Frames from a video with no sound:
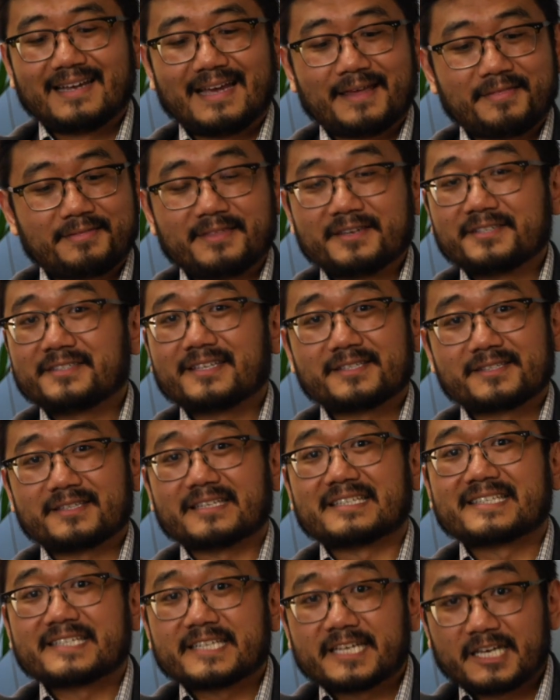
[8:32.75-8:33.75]
And this is the
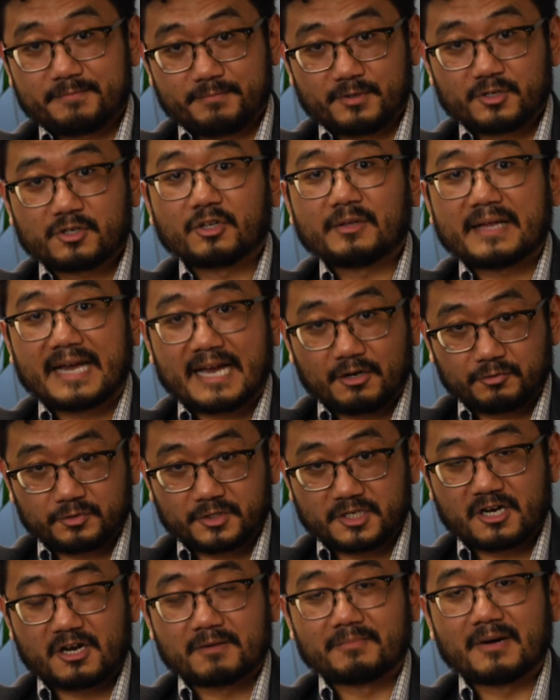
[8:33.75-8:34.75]
typical
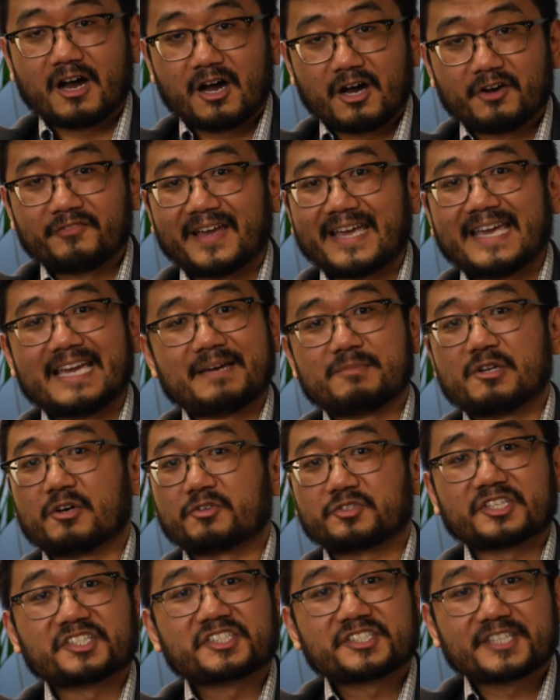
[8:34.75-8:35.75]
outcome of a
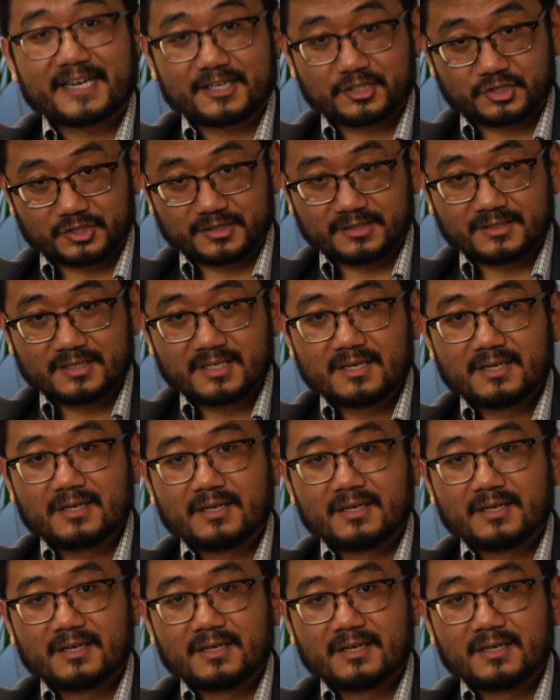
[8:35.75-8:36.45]
hypnosis session.